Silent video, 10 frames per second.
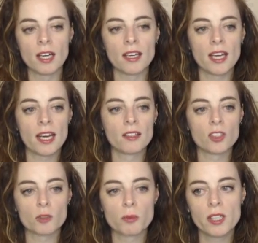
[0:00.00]
And
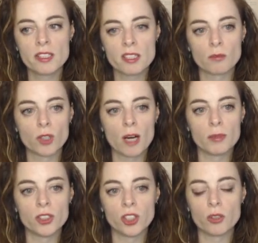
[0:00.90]
again, just put in some
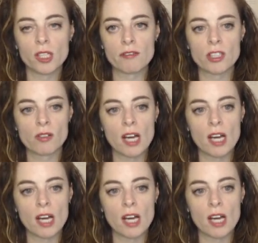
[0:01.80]
gobbledygook if you